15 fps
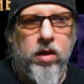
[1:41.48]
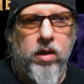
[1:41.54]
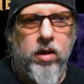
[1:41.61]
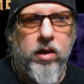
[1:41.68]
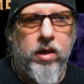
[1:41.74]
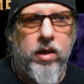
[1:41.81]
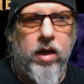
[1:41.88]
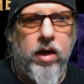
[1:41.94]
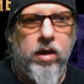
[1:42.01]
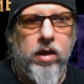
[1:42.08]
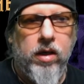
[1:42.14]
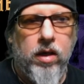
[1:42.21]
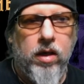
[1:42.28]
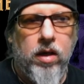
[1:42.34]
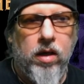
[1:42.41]
get
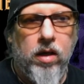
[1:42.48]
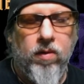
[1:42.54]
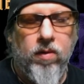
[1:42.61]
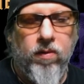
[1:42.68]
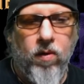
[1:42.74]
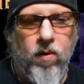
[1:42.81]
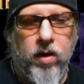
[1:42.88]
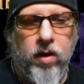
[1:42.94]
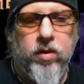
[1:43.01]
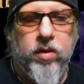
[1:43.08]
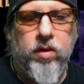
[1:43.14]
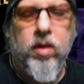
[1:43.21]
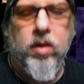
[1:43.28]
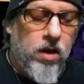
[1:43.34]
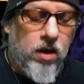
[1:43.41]
a
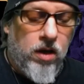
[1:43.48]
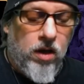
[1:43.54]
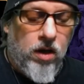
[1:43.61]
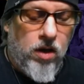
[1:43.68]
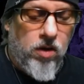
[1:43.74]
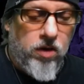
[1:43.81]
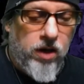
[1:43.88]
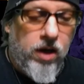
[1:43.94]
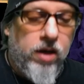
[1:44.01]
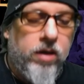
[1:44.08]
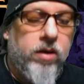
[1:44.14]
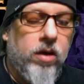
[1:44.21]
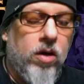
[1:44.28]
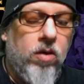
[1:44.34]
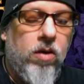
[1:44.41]
divorce. Okay,
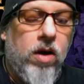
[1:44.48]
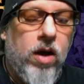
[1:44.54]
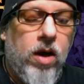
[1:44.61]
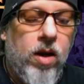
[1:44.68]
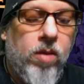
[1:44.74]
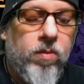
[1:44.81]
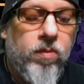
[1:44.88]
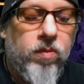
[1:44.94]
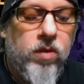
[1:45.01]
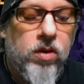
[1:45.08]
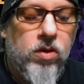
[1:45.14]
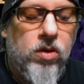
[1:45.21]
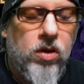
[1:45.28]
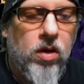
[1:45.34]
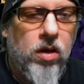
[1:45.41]
so
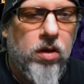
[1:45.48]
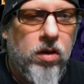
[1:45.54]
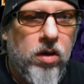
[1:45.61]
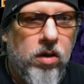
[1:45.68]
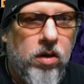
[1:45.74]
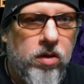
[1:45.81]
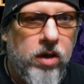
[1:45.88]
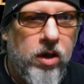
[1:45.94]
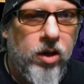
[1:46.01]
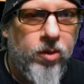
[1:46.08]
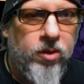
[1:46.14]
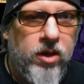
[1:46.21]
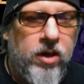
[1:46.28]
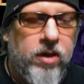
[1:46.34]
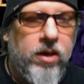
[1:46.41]
children who deal
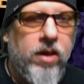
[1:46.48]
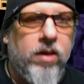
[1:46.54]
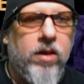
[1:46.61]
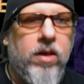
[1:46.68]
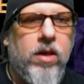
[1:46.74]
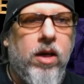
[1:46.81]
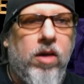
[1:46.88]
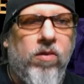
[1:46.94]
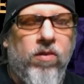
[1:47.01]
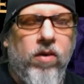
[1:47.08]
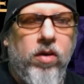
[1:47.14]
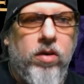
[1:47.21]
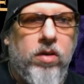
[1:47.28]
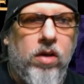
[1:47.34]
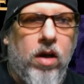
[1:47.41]
with these things at night,
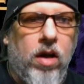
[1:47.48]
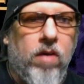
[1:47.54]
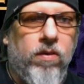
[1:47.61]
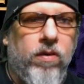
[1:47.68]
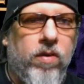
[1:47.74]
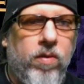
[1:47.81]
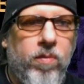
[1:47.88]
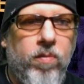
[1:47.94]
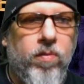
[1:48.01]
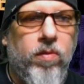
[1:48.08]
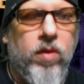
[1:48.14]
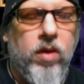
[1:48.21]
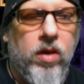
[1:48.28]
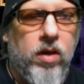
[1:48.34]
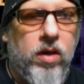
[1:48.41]
first off,
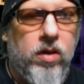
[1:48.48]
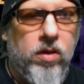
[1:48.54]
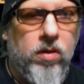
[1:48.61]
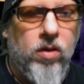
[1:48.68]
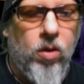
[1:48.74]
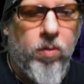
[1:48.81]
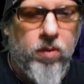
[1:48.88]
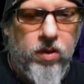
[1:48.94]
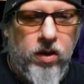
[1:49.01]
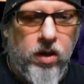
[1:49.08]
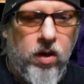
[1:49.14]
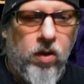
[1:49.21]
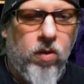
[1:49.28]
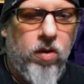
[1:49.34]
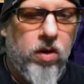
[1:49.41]
these are in no
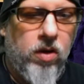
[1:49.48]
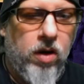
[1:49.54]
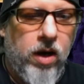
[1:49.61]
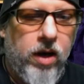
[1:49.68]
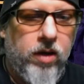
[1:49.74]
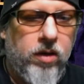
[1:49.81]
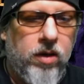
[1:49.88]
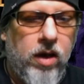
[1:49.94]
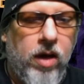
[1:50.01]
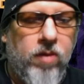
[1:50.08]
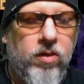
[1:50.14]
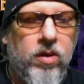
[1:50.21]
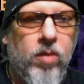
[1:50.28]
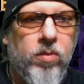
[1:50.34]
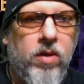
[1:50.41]
particular order. I actually have
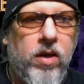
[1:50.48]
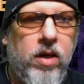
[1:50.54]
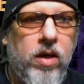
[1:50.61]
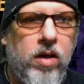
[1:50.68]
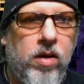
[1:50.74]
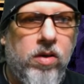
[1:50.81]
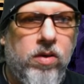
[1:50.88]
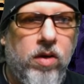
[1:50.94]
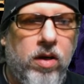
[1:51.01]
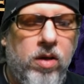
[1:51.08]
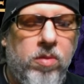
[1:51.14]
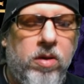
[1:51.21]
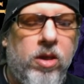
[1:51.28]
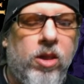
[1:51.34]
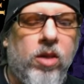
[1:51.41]
something here and trying to
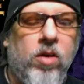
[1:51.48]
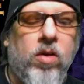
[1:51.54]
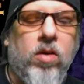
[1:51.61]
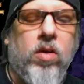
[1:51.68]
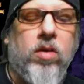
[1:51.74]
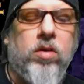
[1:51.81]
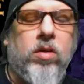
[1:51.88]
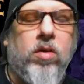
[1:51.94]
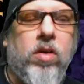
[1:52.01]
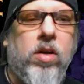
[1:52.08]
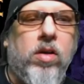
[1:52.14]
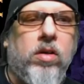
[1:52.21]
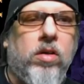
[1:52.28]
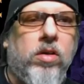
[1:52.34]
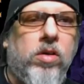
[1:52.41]
be thorough so I don't
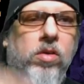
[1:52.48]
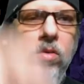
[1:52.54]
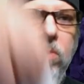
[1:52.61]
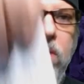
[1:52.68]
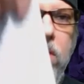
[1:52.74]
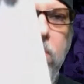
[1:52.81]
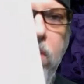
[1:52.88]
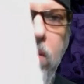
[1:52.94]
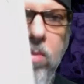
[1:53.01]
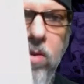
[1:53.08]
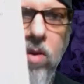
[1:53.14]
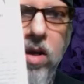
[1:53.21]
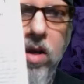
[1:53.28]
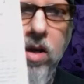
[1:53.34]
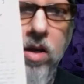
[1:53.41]
have to use my
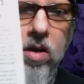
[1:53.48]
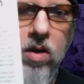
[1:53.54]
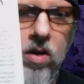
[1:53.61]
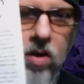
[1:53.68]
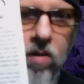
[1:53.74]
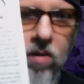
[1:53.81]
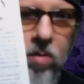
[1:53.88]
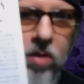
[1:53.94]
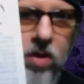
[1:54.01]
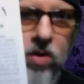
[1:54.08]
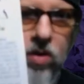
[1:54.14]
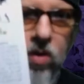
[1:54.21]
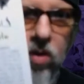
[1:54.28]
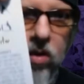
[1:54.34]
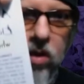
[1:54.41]
memory and then look over my
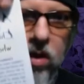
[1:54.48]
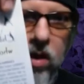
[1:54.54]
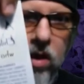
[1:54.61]
shoulder.